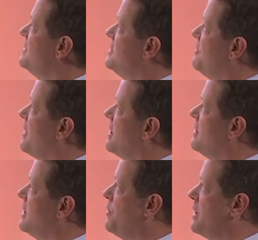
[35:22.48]
see if I can
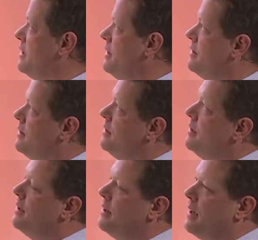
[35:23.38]
click quickly.
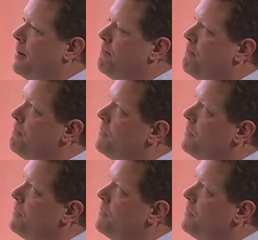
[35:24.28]
Um,